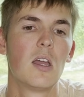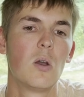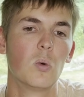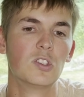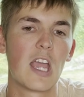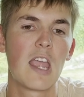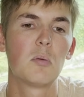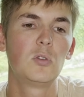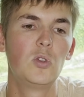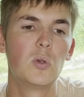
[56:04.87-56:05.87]
was
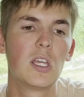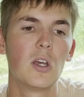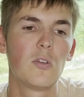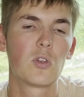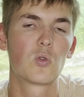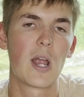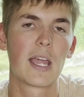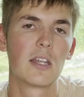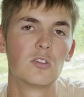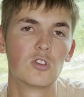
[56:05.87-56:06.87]
able to kill the
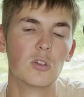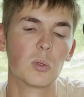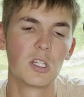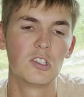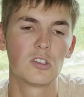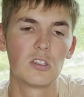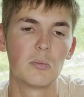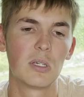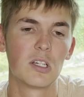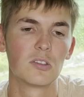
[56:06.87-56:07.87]
dragon super easily
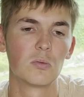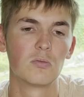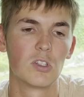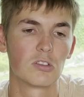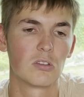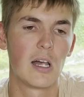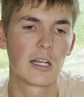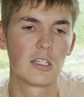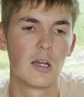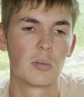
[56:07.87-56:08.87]
because it just
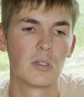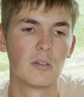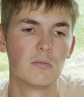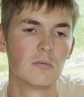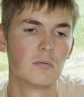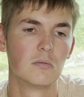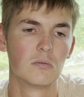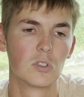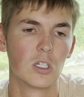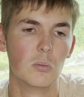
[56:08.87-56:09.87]
locked up and
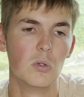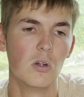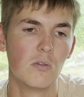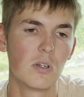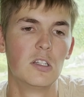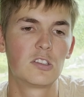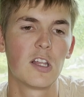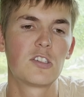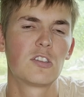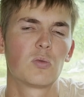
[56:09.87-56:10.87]
couldn't move. This
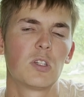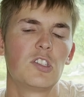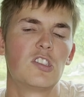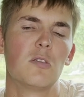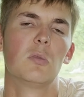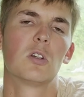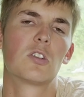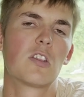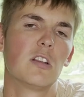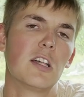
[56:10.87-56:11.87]
legend's really similar
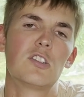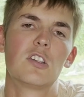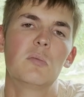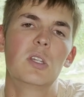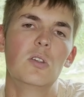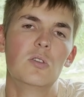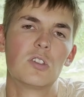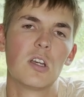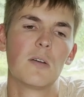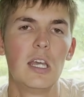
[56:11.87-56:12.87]
to the legend of
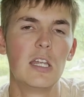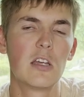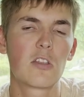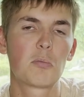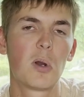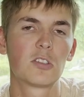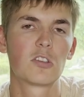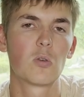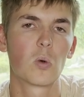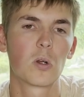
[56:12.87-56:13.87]
Medusa. In other parts
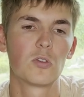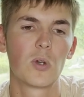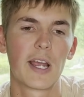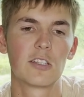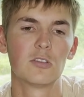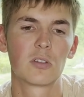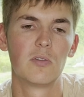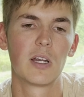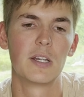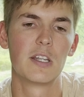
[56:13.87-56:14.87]
of the world, dragons look
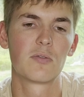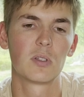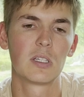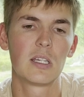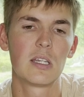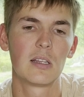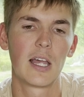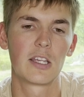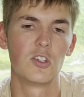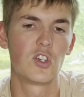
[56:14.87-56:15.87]
very differently.
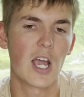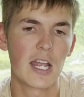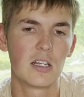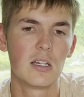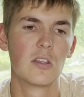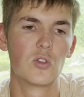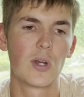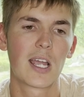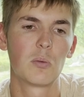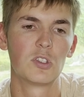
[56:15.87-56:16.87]
Like in China, the
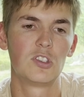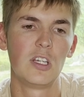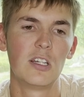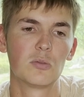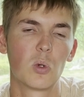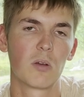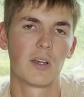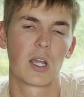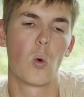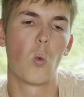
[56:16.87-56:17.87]
dragon was seen as more of
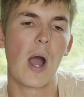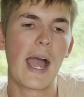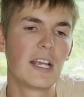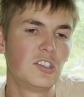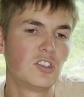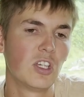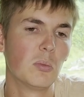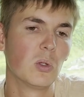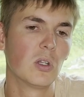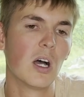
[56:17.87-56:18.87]
like a wise
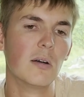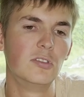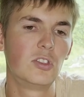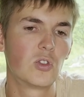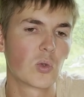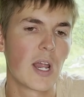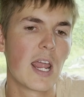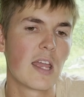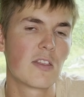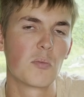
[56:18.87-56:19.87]
symbol of
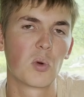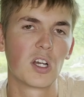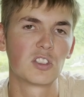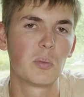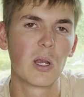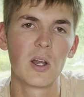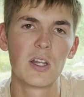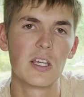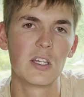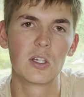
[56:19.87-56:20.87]
strength and
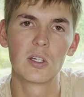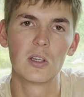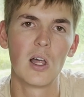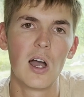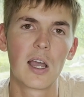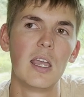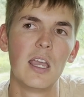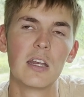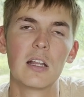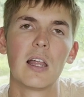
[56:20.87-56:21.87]
prosperity and good luck,
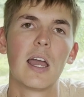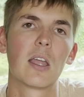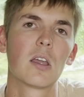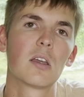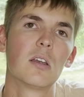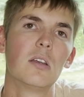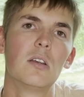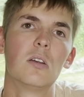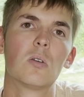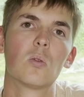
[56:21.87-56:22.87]
and it like
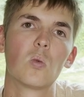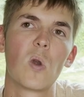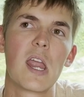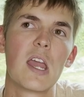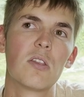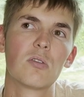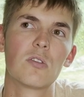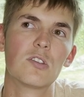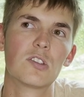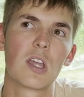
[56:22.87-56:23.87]
ran through
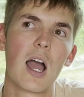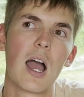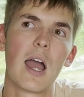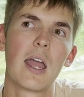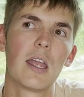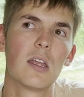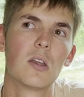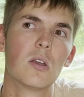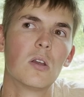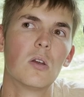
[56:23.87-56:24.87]
the sky
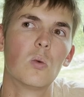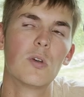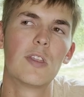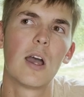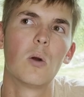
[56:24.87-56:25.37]
without